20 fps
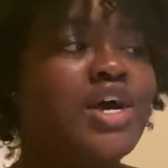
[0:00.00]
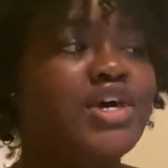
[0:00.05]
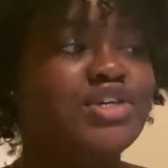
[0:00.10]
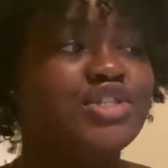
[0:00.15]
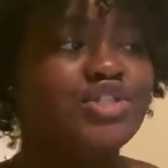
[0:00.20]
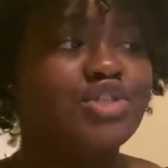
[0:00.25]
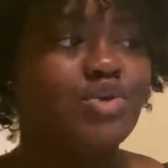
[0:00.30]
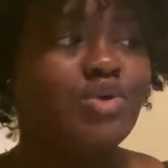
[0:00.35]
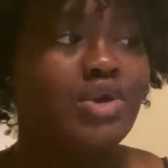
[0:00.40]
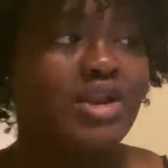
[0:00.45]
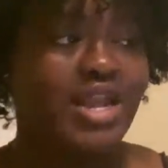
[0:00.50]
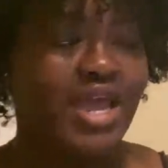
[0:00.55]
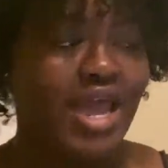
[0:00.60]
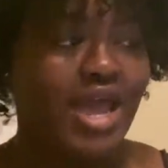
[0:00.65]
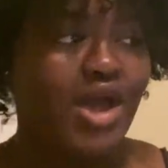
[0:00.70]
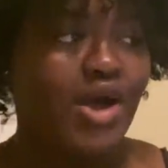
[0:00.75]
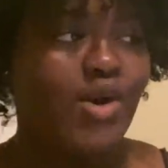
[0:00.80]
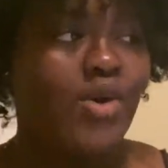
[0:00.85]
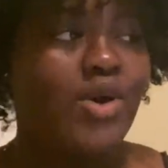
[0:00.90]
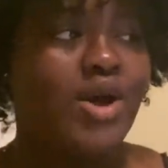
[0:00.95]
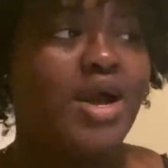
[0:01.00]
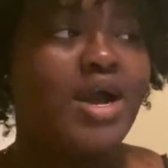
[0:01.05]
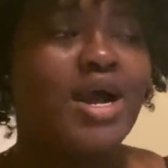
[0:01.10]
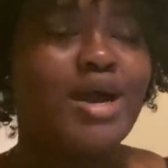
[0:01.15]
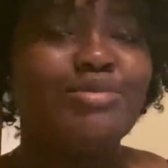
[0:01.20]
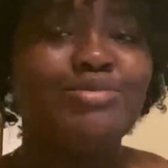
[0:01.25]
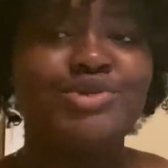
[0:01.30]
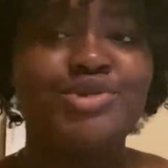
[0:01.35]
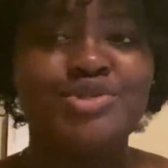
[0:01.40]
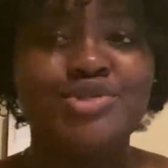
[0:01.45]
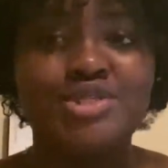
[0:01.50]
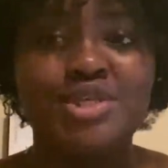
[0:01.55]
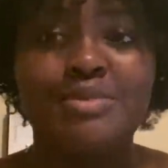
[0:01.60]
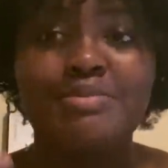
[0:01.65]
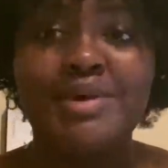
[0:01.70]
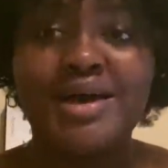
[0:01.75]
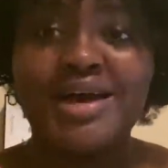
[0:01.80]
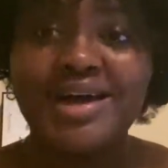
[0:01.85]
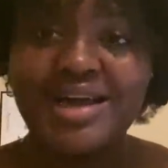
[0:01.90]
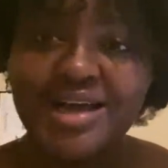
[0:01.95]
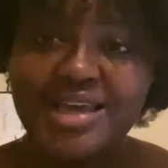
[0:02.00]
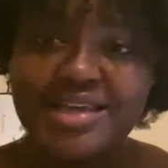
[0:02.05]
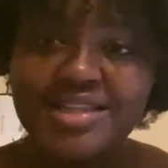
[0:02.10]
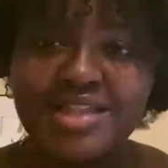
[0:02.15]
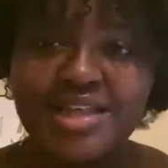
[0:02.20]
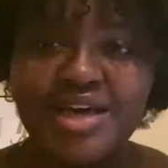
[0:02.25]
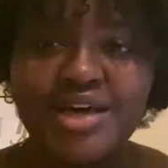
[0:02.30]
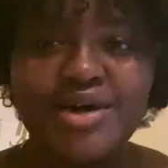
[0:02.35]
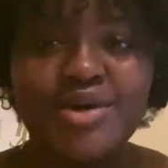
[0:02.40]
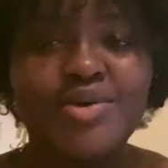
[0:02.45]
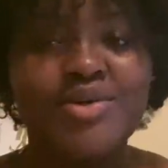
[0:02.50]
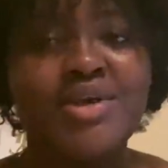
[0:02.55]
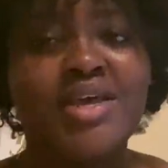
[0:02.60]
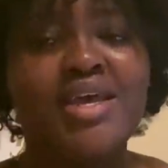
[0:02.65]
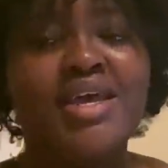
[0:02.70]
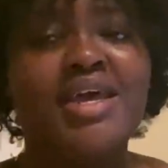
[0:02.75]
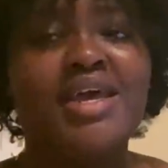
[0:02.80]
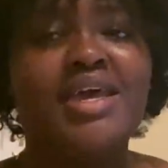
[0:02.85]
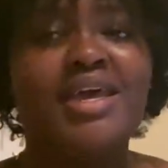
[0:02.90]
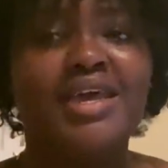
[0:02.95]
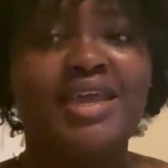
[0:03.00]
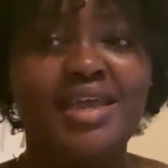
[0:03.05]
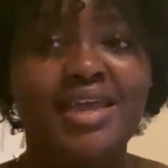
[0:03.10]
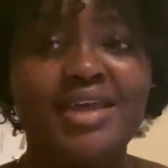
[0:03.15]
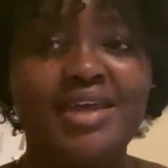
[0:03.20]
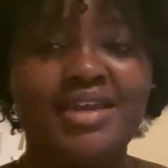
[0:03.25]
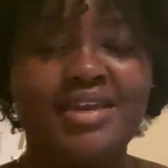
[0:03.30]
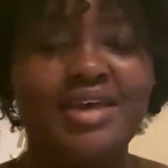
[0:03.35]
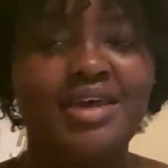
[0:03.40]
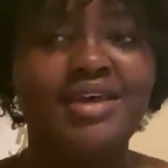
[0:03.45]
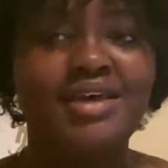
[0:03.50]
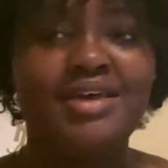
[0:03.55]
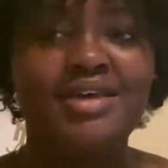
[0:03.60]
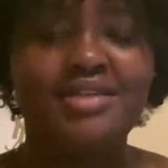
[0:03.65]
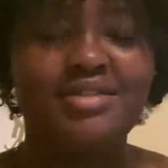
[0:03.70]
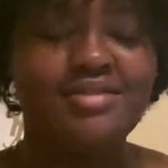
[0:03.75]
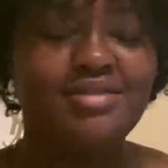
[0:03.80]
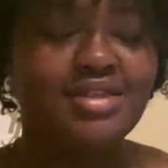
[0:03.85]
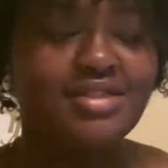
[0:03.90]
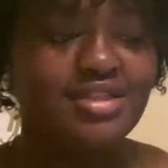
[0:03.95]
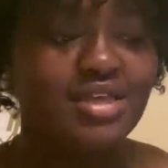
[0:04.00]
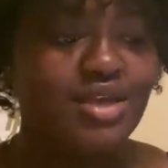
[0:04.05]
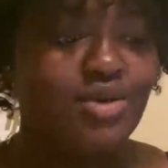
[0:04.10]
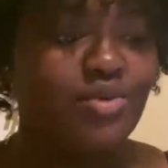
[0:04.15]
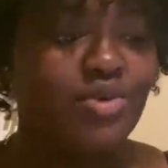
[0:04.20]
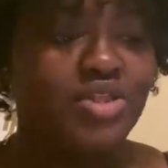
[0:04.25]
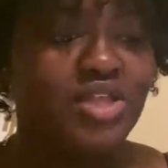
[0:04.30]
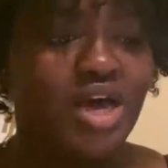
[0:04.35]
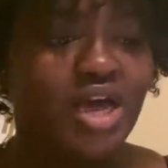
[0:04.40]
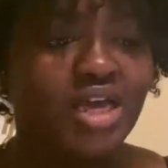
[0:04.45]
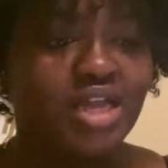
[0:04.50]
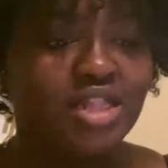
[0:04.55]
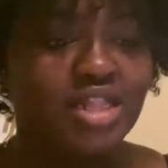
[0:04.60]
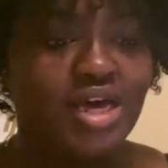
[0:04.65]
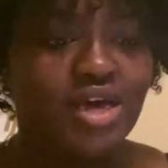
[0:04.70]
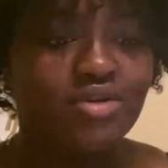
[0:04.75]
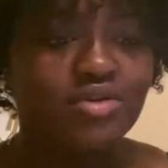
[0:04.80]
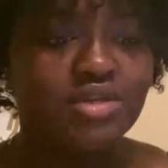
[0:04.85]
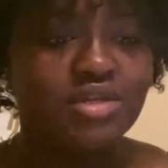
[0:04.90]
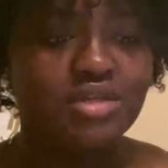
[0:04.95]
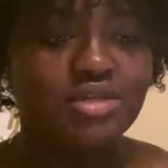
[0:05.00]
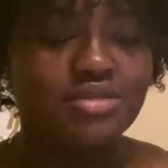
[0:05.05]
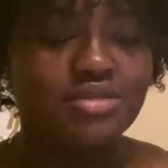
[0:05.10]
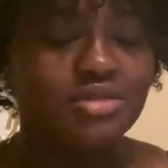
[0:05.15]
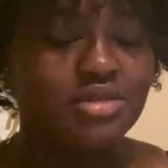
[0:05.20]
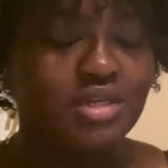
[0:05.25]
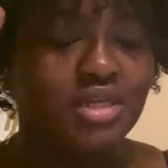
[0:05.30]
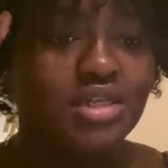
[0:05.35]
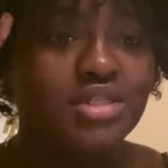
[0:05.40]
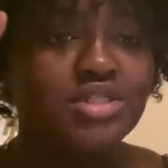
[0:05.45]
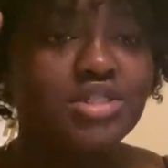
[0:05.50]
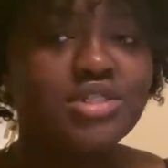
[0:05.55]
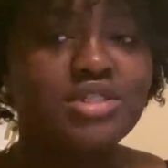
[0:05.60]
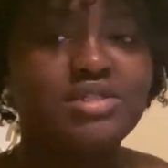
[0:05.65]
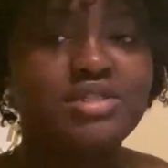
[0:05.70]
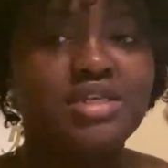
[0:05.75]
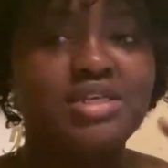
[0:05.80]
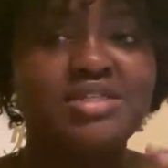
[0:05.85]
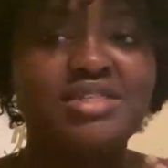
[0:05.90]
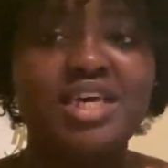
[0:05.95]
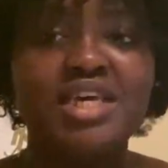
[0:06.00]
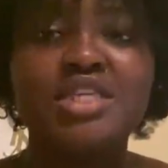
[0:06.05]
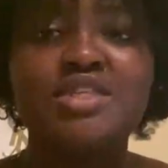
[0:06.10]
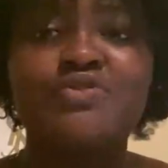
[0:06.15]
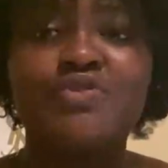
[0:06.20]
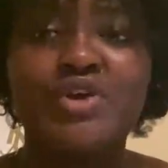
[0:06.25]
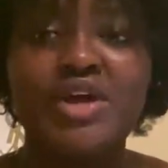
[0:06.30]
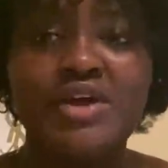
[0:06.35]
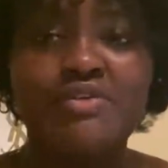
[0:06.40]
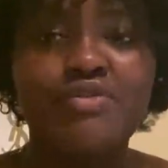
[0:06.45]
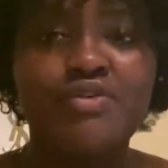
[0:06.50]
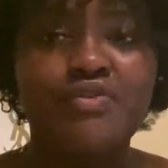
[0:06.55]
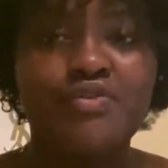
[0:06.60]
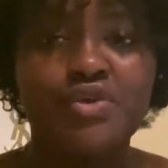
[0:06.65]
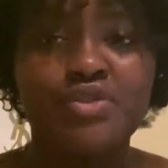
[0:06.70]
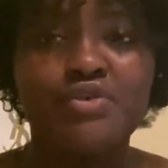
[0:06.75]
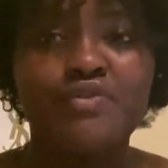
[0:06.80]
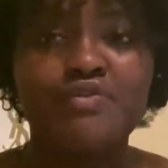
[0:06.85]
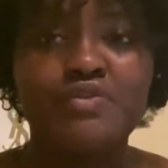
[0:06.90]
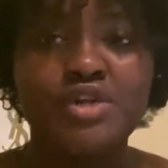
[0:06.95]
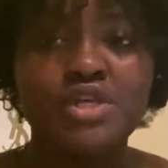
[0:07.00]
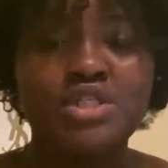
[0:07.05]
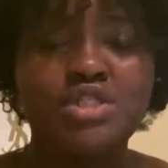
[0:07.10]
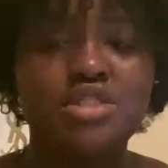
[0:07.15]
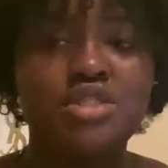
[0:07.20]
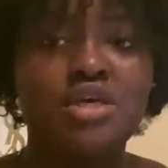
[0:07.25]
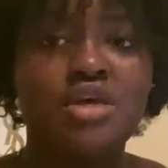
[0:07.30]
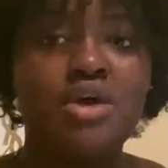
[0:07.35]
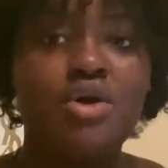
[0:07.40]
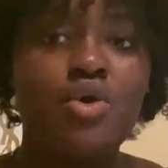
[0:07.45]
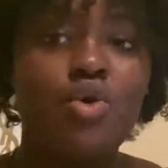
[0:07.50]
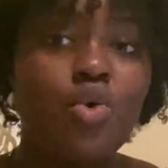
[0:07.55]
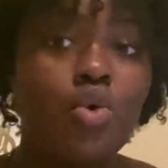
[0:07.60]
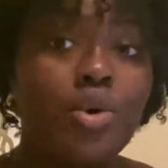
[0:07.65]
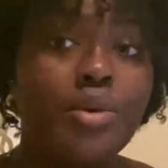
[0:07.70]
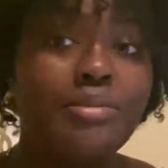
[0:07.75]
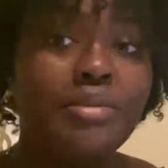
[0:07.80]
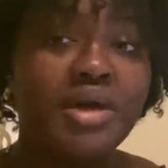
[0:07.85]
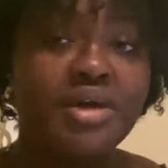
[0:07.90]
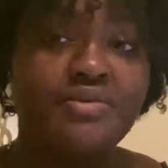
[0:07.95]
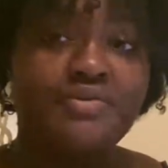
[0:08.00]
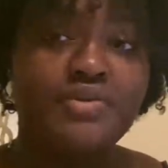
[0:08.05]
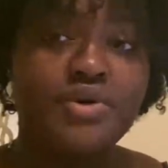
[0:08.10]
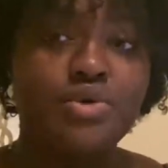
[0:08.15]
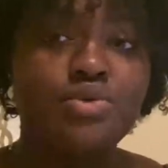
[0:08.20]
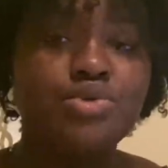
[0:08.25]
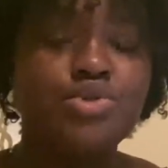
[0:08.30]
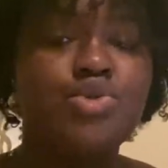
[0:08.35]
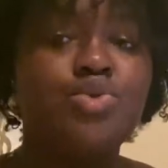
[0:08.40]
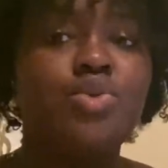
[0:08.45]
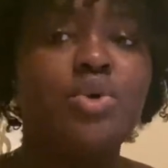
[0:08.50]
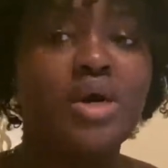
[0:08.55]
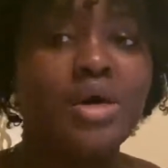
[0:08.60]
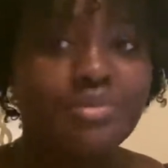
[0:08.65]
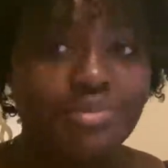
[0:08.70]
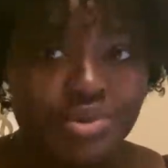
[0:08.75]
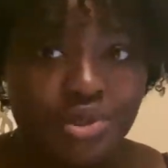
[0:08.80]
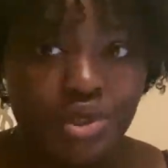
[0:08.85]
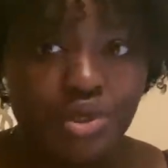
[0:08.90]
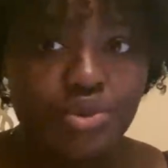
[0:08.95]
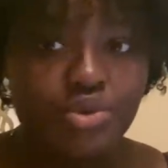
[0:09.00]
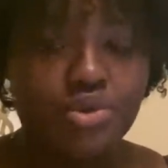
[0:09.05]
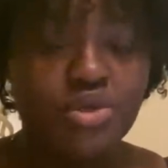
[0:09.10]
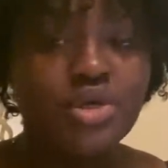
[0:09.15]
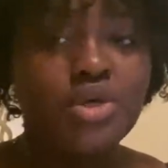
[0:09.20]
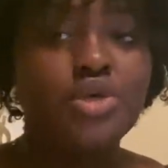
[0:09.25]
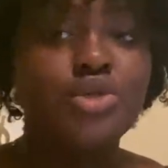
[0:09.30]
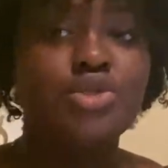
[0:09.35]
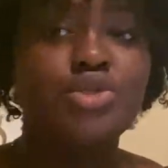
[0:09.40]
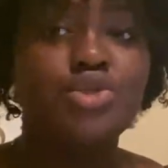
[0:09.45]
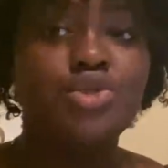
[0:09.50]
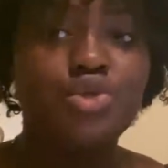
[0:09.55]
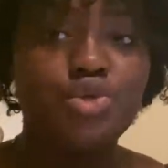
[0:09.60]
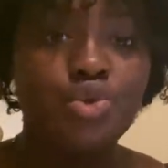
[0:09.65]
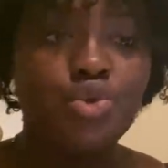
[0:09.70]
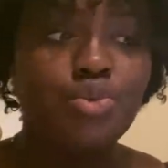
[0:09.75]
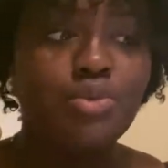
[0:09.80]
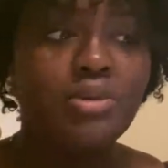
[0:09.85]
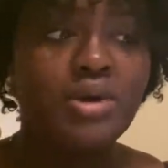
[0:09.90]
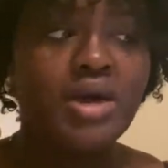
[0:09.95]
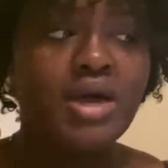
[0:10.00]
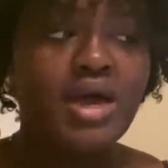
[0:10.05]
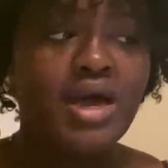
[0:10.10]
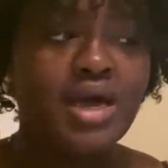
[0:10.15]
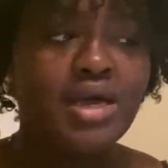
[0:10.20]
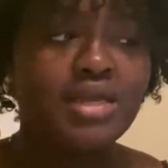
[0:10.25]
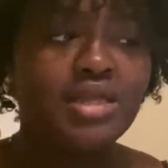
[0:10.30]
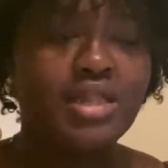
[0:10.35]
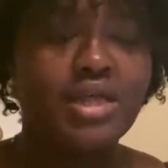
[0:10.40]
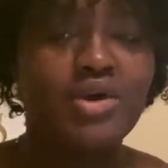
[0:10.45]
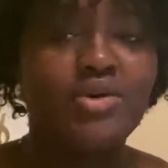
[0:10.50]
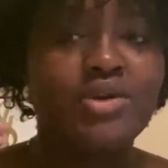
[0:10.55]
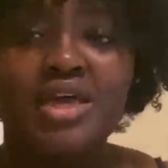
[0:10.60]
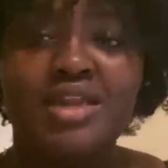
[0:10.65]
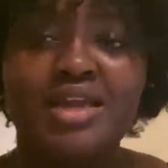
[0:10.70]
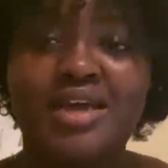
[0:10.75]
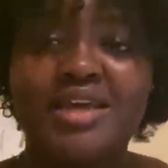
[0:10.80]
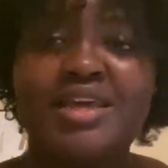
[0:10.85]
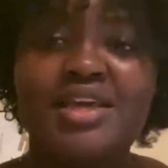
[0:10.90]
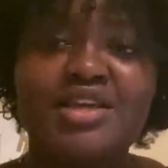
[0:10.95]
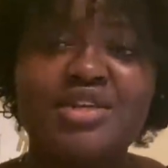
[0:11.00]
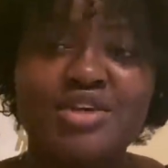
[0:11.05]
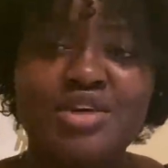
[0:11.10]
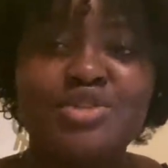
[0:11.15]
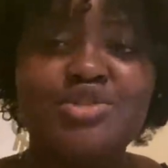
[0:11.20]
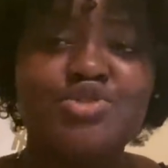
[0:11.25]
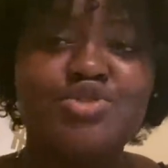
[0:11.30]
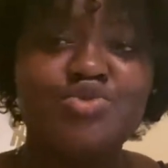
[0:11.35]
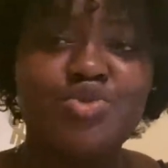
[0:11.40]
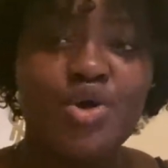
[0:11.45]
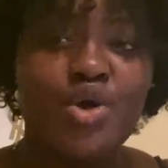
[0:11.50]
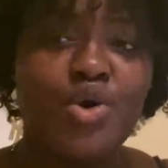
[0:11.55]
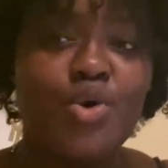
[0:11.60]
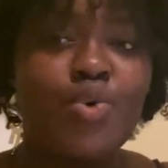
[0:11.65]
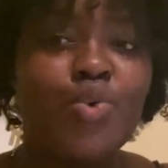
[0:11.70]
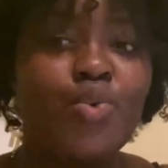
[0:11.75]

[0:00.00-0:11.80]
So now I'm using my iCloud and the thing with iCloud, it just, it takes forever for the footage on my phone to upload to my iCloud and I can't control